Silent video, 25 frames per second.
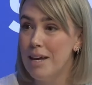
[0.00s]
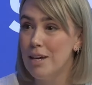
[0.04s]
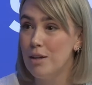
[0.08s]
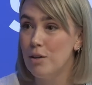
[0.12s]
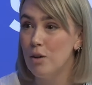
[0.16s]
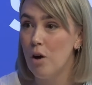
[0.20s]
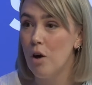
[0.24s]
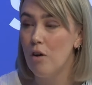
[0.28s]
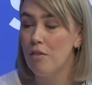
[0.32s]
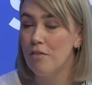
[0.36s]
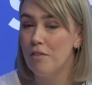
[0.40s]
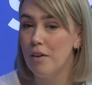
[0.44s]

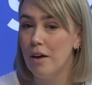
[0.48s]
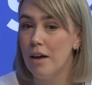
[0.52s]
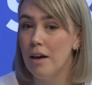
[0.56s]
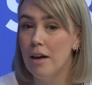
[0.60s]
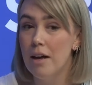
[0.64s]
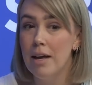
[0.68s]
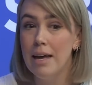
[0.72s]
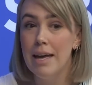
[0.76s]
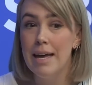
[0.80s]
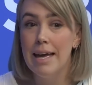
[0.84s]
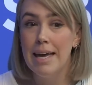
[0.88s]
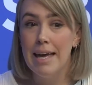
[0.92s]
could offer,
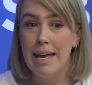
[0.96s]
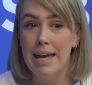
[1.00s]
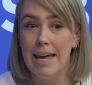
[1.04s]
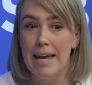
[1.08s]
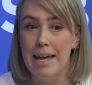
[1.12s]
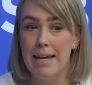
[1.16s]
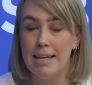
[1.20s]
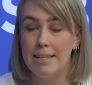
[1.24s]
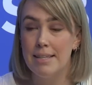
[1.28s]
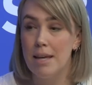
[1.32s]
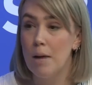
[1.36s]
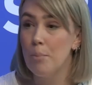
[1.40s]

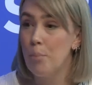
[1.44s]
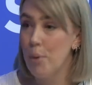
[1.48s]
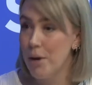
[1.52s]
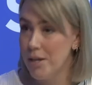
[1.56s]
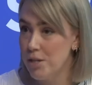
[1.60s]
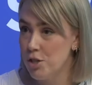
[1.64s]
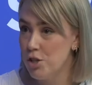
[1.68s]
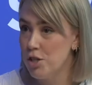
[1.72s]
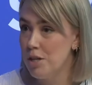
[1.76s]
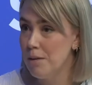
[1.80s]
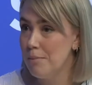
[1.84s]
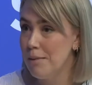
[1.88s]
is
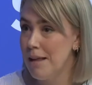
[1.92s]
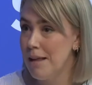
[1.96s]
Apprenticeship